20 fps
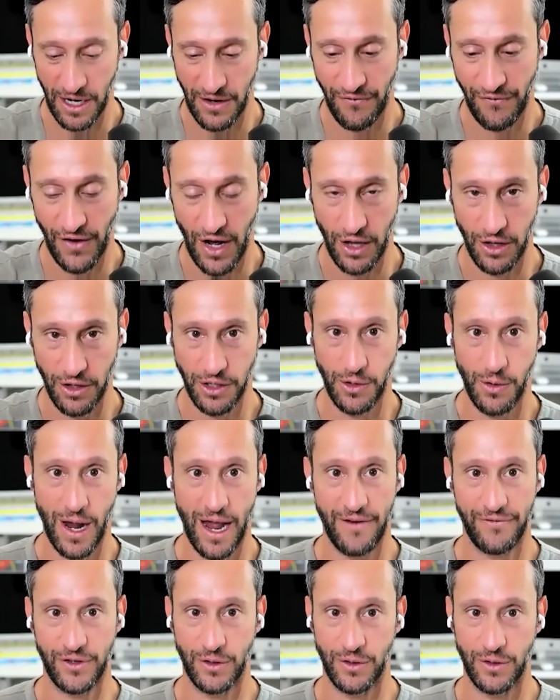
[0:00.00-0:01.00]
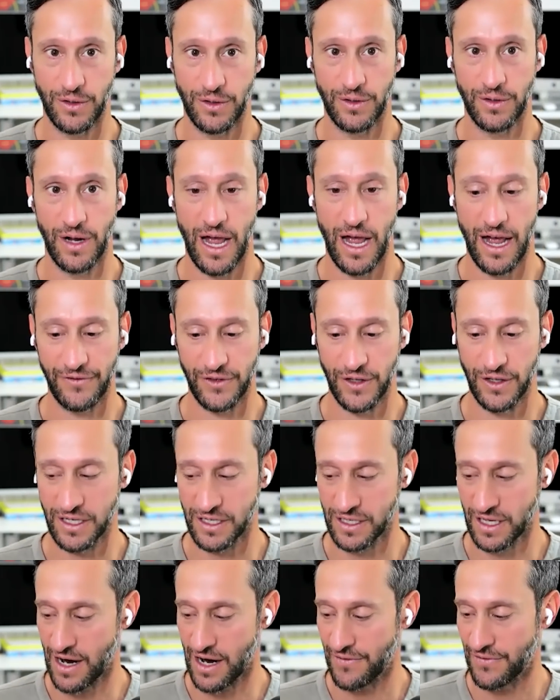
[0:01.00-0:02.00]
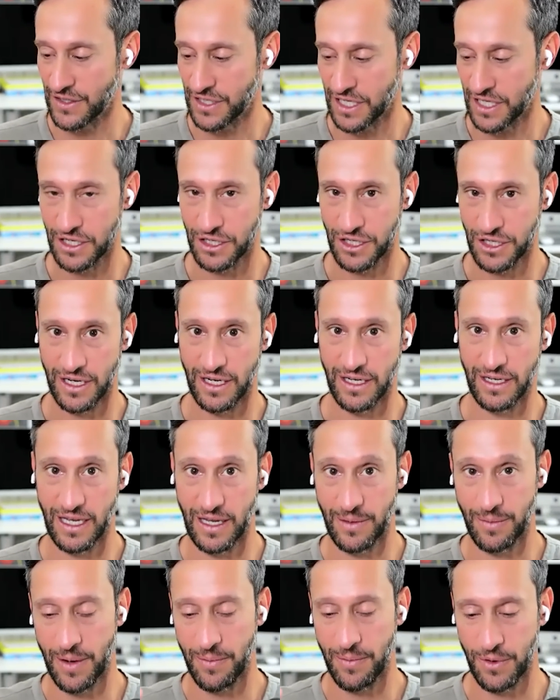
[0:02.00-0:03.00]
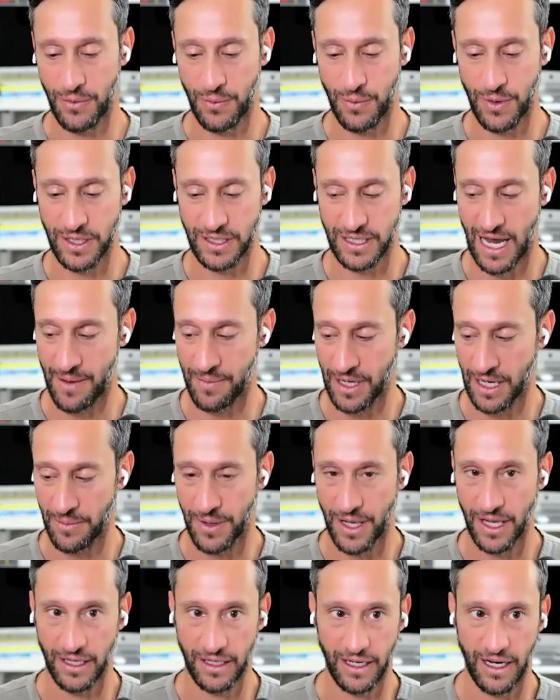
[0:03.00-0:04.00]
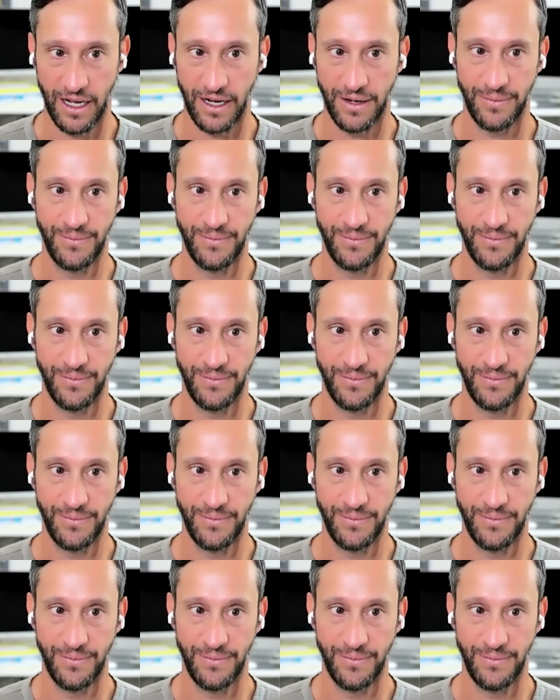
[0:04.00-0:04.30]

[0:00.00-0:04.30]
follow you after this conversation and keep up with what's happening at Polygon?